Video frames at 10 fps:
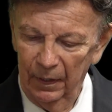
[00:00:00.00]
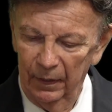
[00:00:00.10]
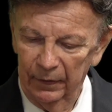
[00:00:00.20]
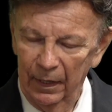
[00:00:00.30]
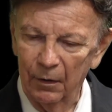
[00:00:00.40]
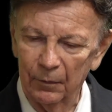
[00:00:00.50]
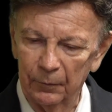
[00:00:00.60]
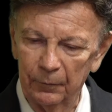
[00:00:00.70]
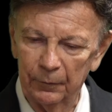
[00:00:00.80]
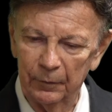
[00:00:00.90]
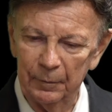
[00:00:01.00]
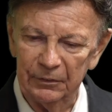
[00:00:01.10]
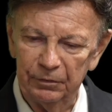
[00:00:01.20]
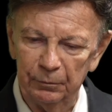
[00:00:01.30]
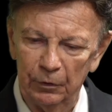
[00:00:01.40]
Now, we
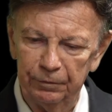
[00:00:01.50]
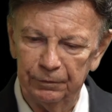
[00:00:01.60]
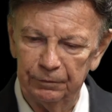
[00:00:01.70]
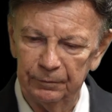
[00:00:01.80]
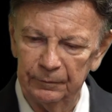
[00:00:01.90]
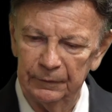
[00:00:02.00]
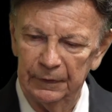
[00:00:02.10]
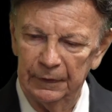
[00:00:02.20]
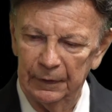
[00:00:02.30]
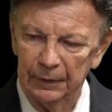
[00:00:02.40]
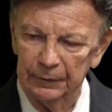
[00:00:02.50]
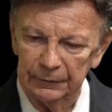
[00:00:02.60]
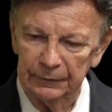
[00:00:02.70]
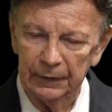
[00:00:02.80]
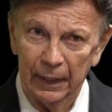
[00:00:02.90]
must move uh,
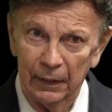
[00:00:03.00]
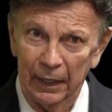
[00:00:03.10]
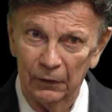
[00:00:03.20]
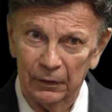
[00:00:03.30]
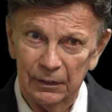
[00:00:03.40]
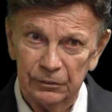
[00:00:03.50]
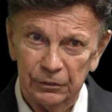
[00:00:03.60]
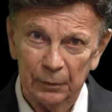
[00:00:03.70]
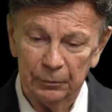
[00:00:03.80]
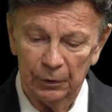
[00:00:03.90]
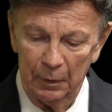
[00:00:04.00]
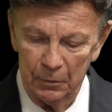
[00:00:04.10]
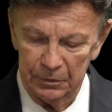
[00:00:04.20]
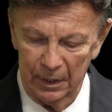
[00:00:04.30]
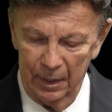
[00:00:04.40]
and, and, look at the scripture one more
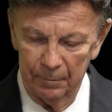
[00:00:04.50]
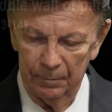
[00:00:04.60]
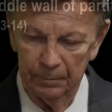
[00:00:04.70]
time,